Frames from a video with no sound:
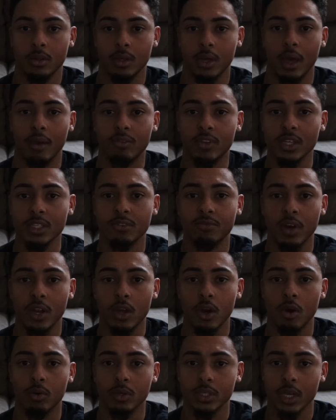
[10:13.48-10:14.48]
If this
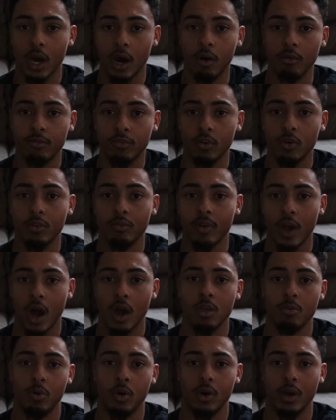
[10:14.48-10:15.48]
video was helpful,
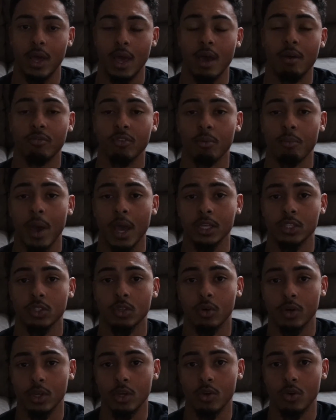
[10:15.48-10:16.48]
valuable, and
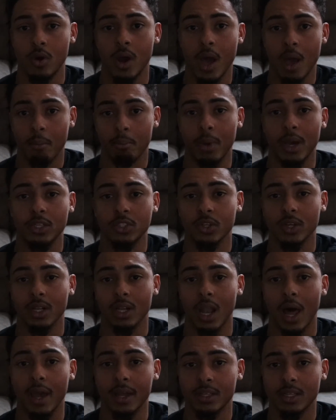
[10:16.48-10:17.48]
informational to you, make sure to
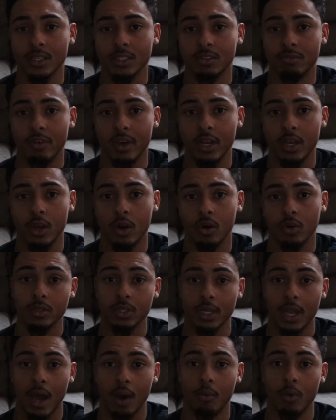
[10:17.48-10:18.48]
like this video,
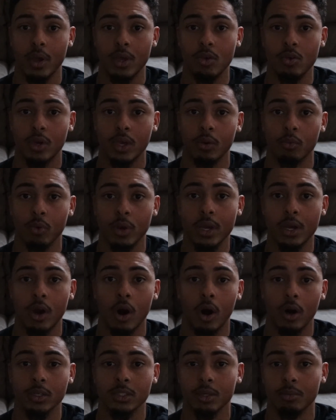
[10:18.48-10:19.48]
and that way you can
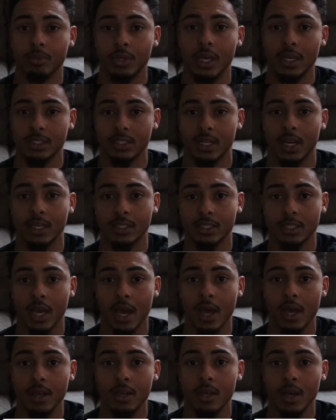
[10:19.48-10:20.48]
recall some things that I
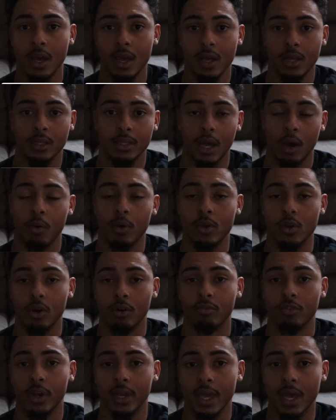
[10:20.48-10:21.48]
said. That way you
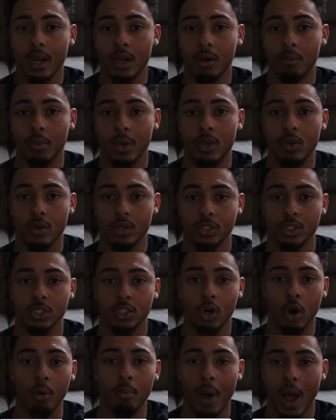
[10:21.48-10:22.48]
don't forget them, and you can just
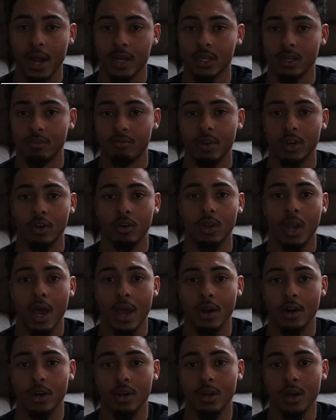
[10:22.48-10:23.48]
go back to the video
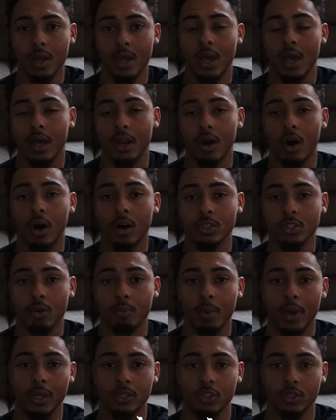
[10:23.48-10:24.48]
later. And also
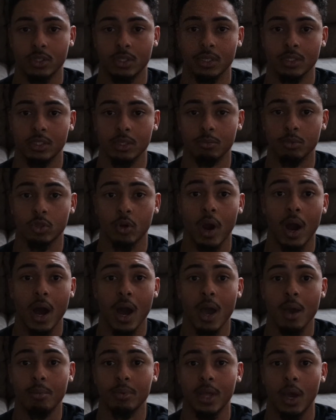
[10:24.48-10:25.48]
make sure to
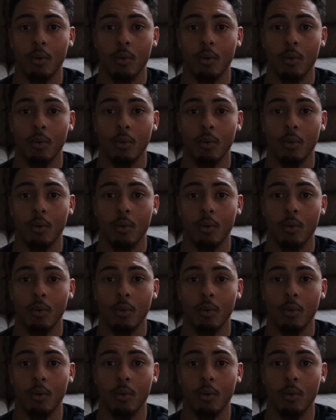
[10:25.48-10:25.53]
subscribe.